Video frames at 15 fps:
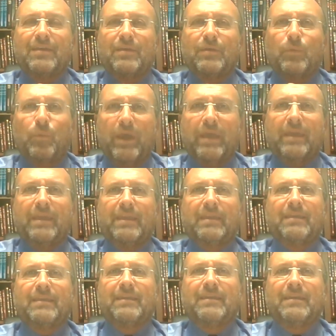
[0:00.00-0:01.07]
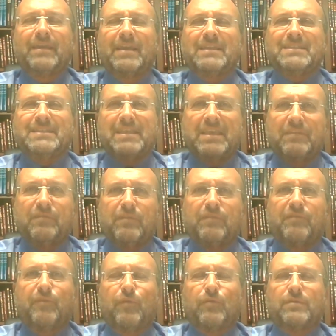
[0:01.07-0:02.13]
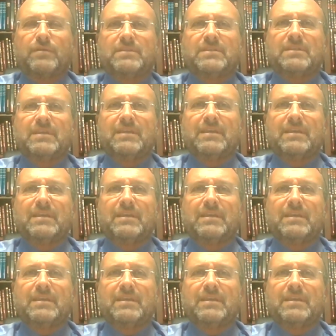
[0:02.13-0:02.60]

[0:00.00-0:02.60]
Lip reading: way, his evil force,